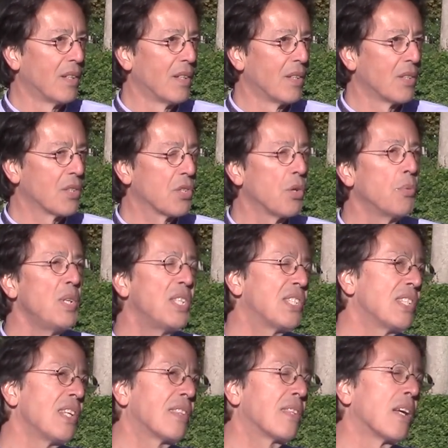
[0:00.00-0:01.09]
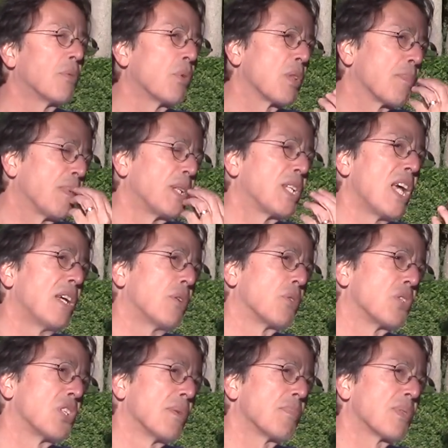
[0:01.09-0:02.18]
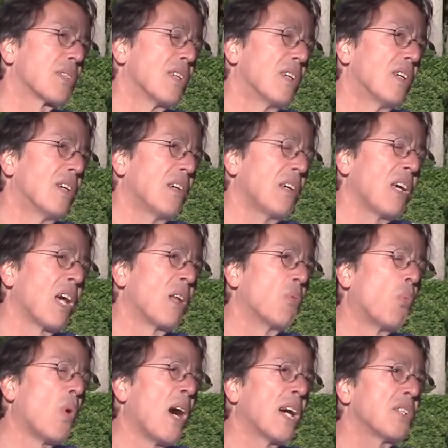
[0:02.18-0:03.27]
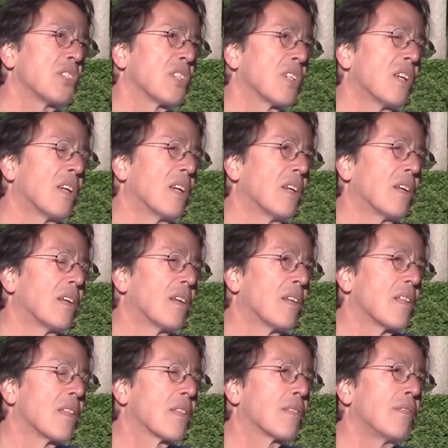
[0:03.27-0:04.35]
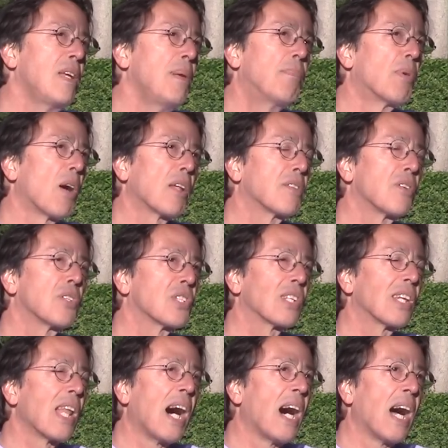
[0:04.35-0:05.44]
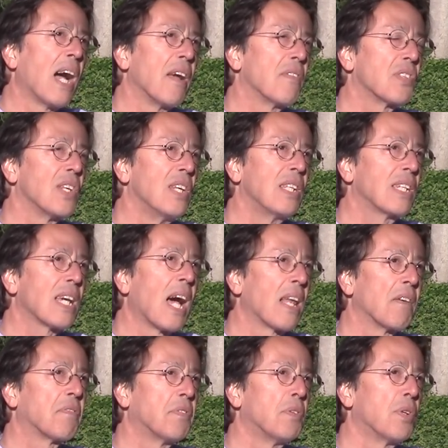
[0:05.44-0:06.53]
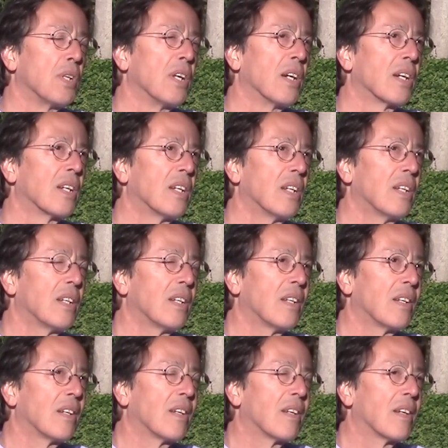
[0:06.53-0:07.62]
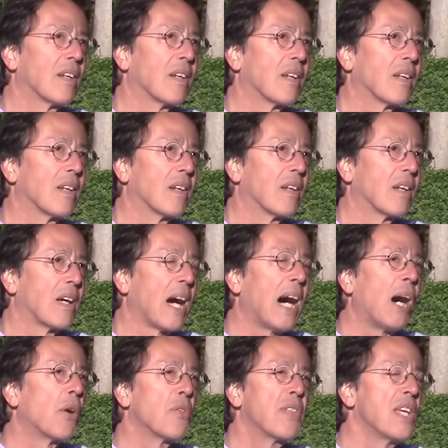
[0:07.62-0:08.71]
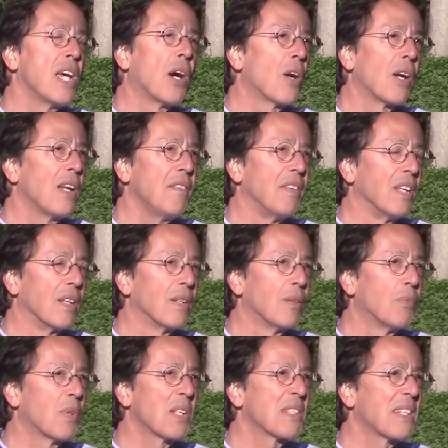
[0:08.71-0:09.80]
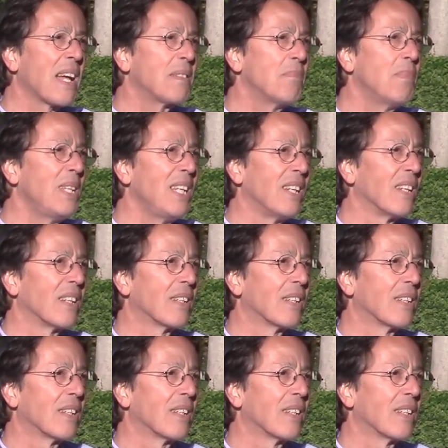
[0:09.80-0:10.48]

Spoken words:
So we sit there with potato chips and watch three brothers' lives in California, how they are living. What does that mean?